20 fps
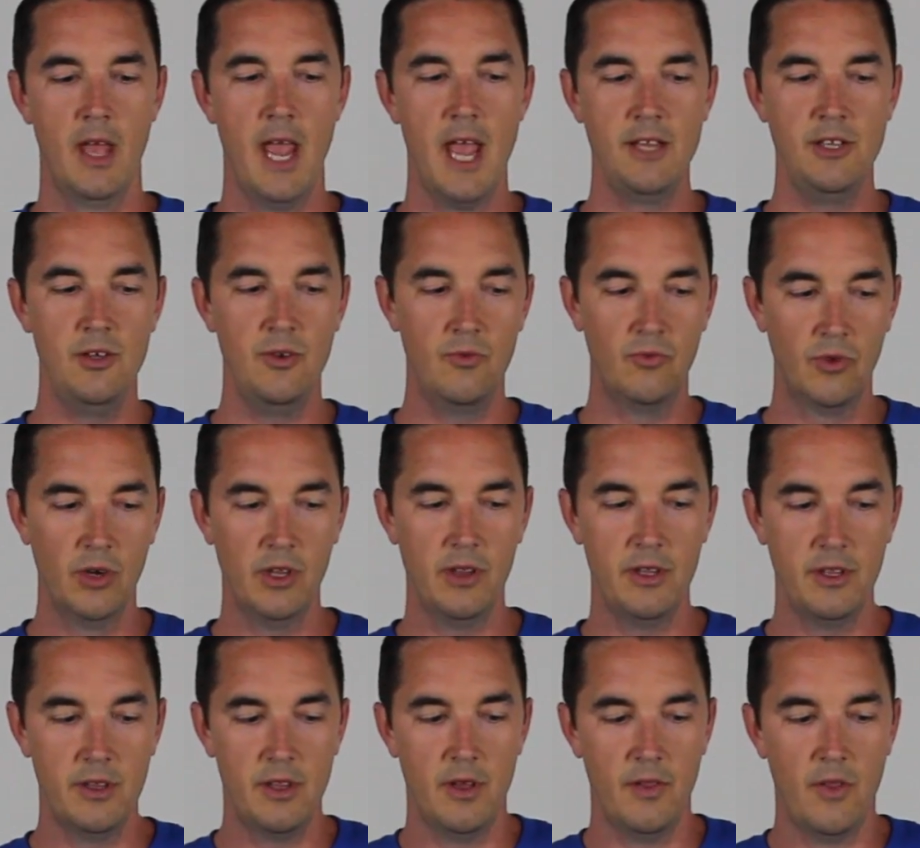And you really,
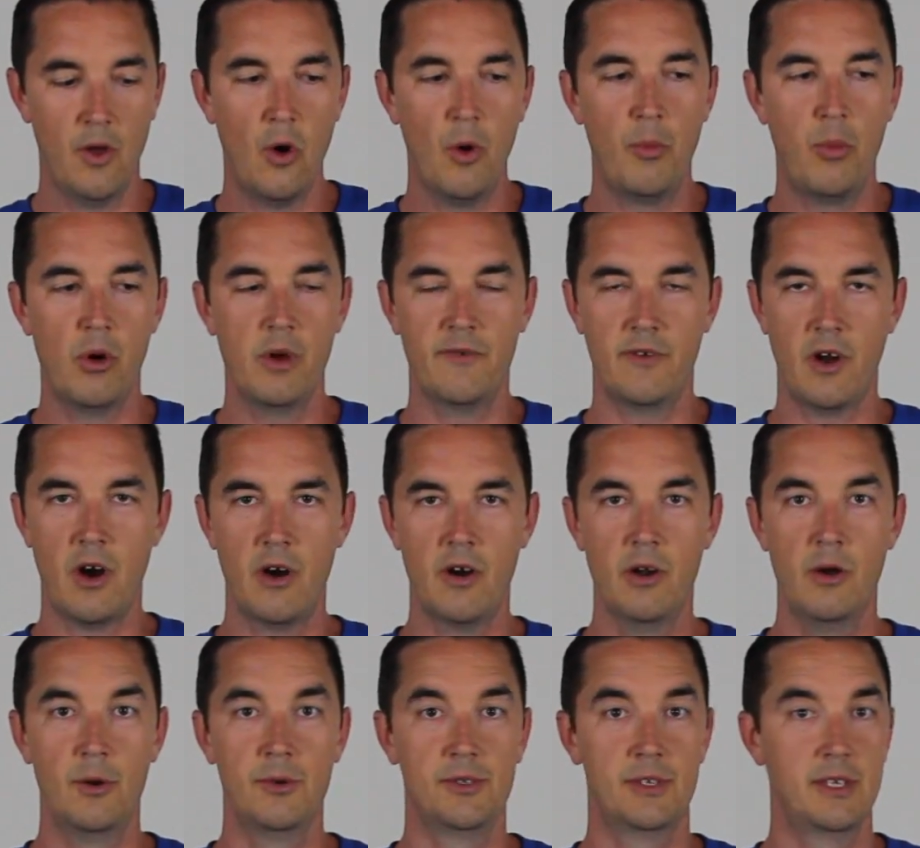the, the whole point of an
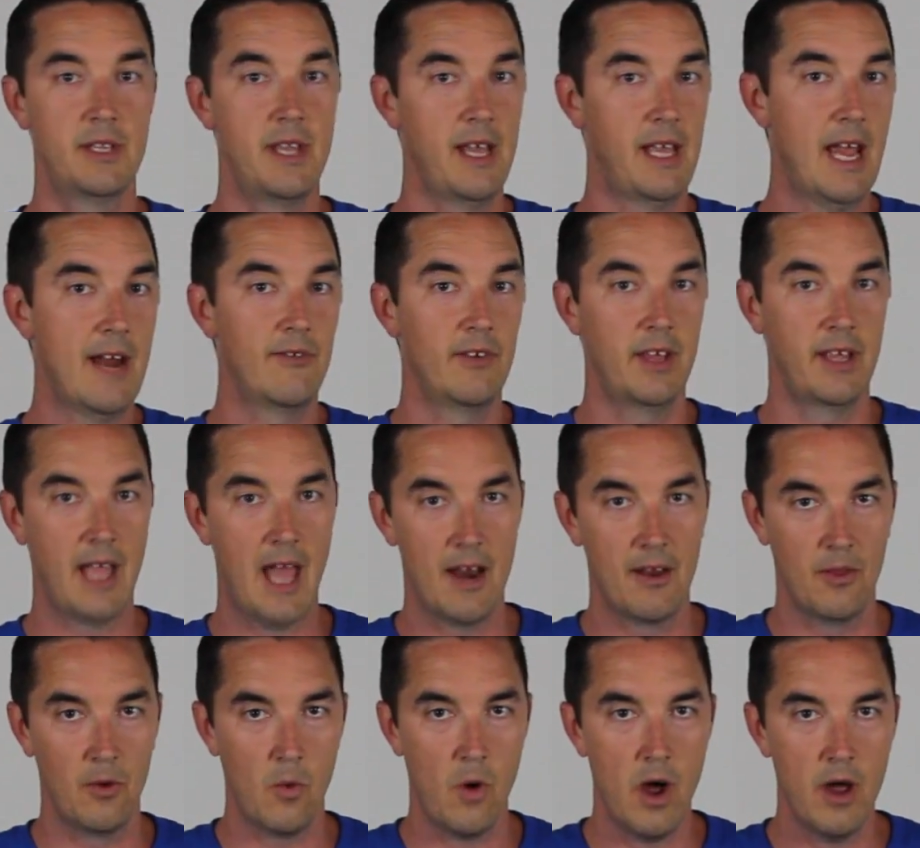R O is to take everything out
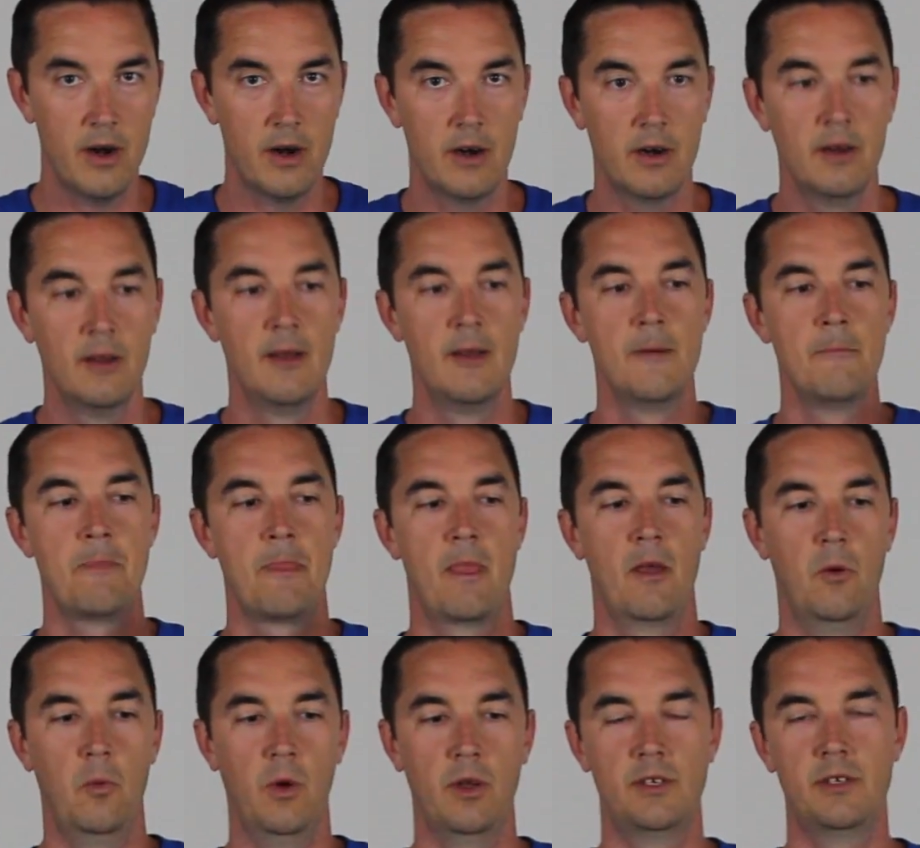of the water,
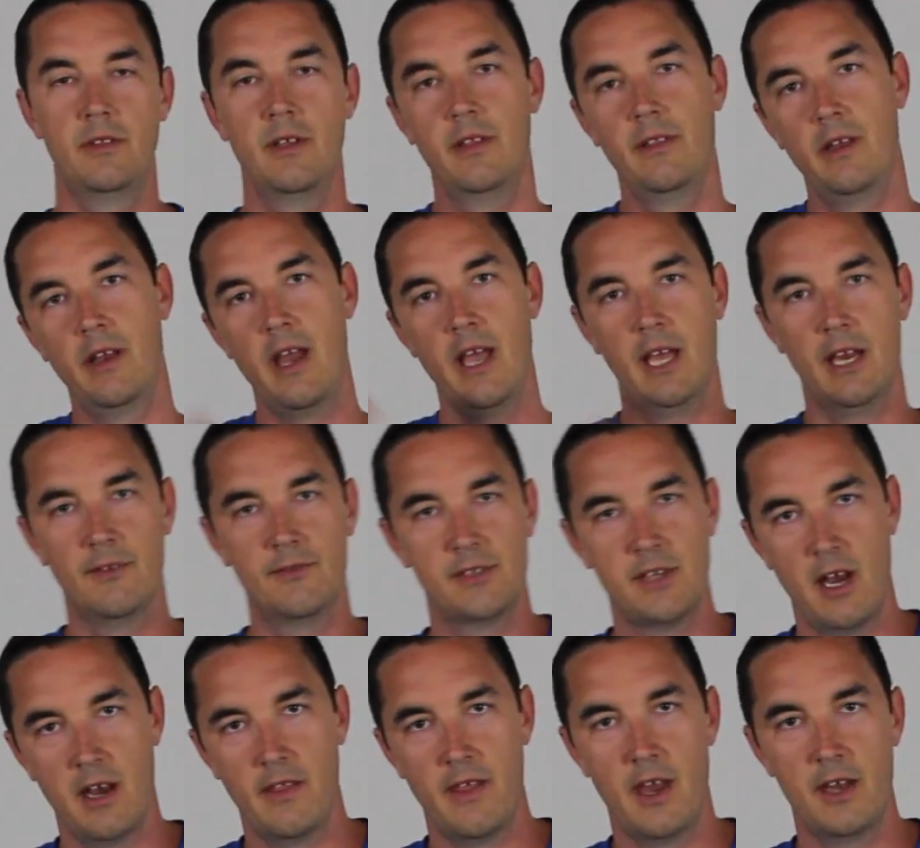which then the negative
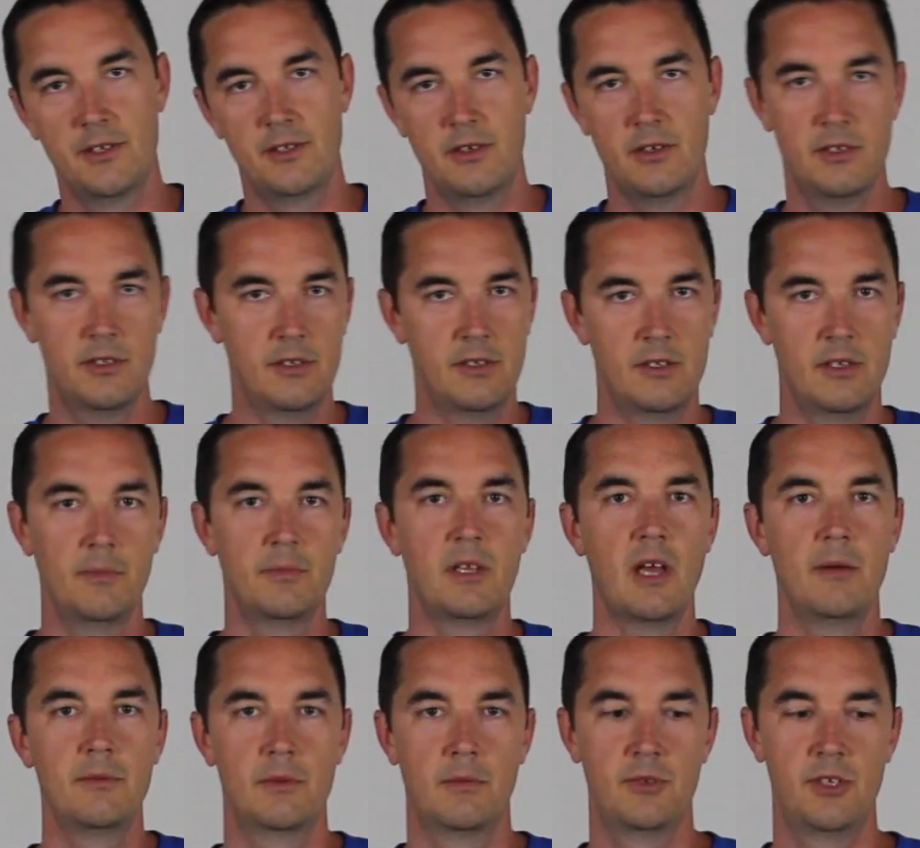side of that is there's
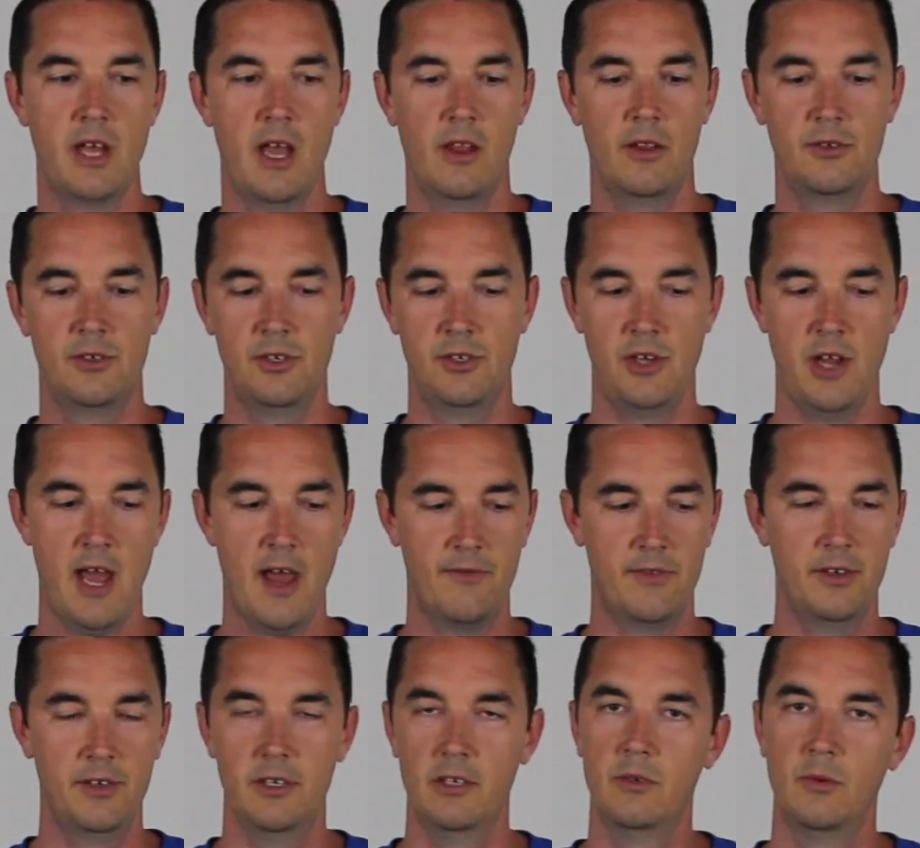sometimes some challenges you have
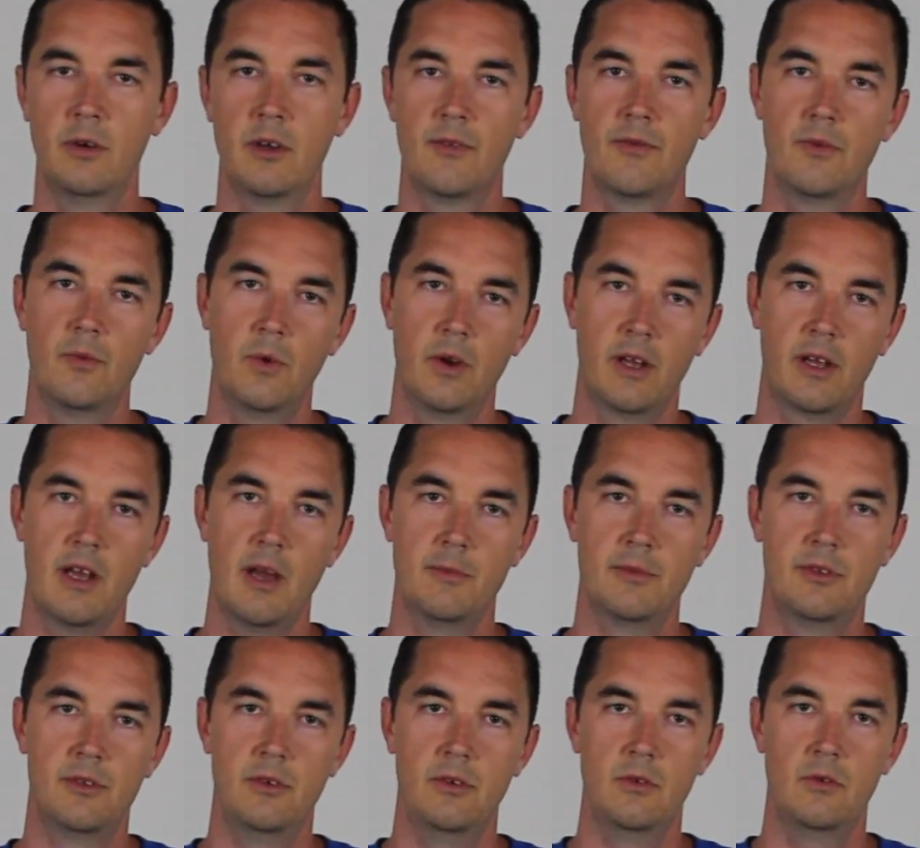to deal with when it
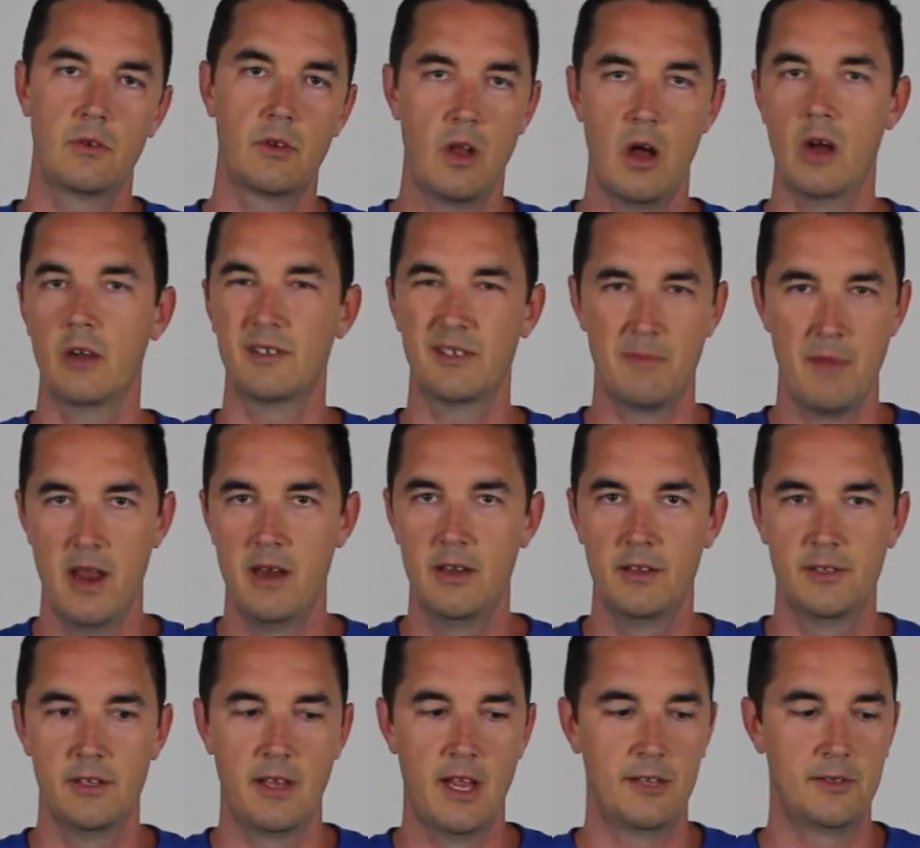comes to clogs and
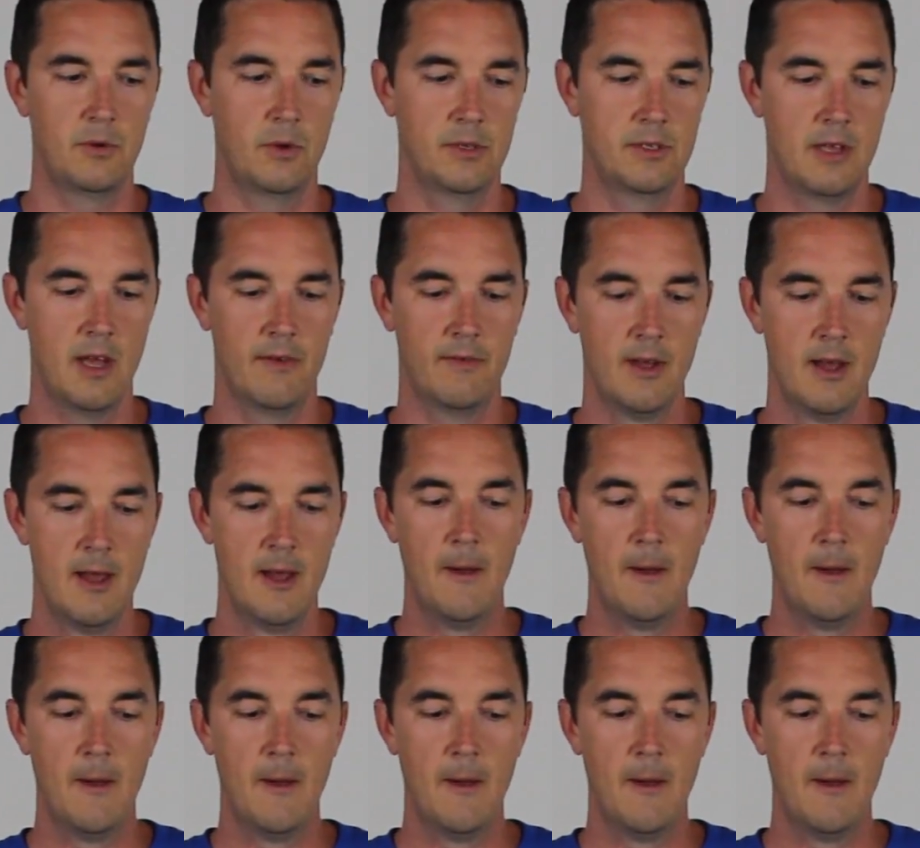maintenance and that sort of stuff.